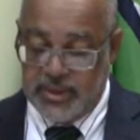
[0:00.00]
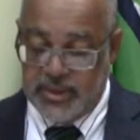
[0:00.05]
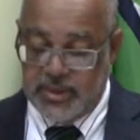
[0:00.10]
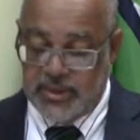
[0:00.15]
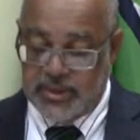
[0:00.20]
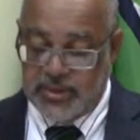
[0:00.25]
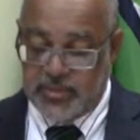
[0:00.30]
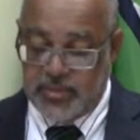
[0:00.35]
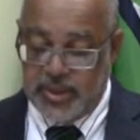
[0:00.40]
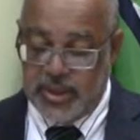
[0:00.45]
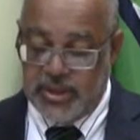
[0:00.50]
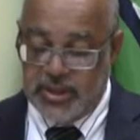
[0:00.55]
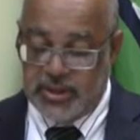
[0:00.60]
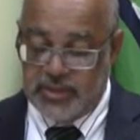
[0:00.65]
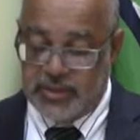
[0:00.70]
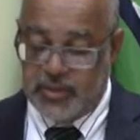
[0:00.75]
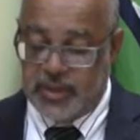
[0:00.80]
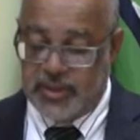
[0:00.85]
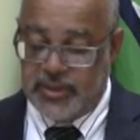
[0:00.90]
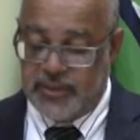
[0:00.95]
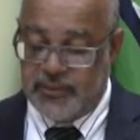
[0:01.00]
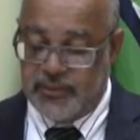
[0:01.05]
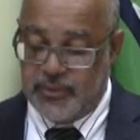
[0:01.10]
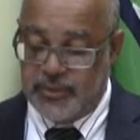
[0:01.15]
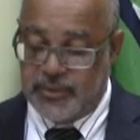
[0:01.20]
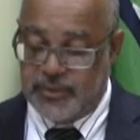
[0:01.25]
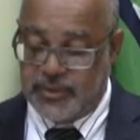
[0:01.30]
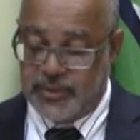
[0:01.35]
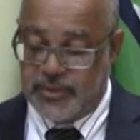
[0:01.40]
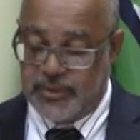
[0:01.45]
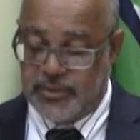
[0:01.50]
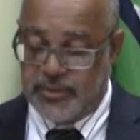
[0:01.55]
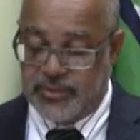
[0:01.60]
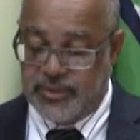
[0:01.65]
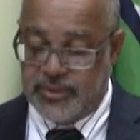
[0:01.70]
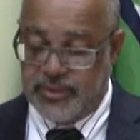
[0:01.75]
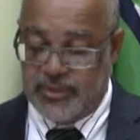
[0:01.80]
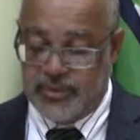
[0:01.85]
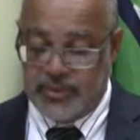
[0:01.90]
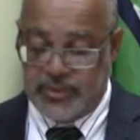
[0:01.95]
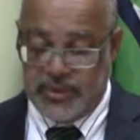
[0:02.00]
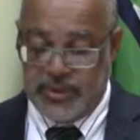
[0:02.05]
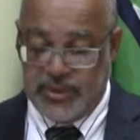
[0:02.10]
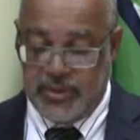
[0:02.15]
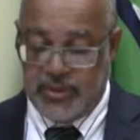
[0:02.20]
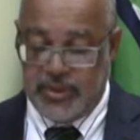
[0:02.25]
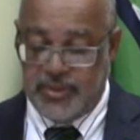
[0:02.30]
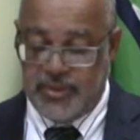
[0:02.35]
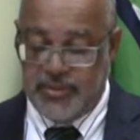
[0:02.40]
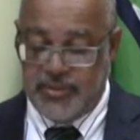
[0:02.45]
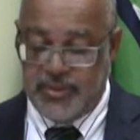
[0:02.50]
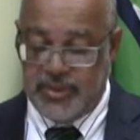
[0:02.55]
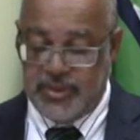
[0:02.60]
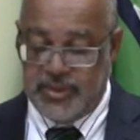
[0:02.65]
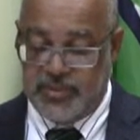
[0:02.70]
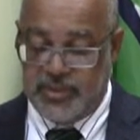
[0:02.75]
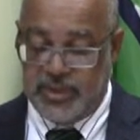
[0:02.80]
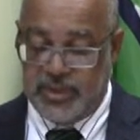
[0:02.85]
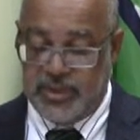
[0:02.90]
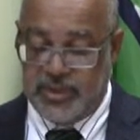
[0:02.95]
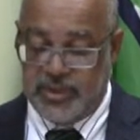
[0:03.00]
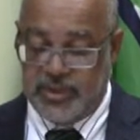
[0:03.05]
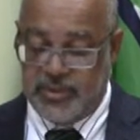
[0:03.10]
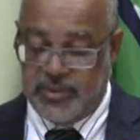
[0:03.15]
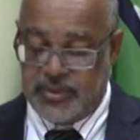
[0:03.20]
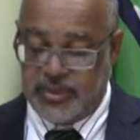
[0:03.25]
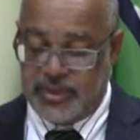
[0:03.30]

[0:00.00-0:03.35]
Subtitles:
Spain is one of those countries whose economy is beginning to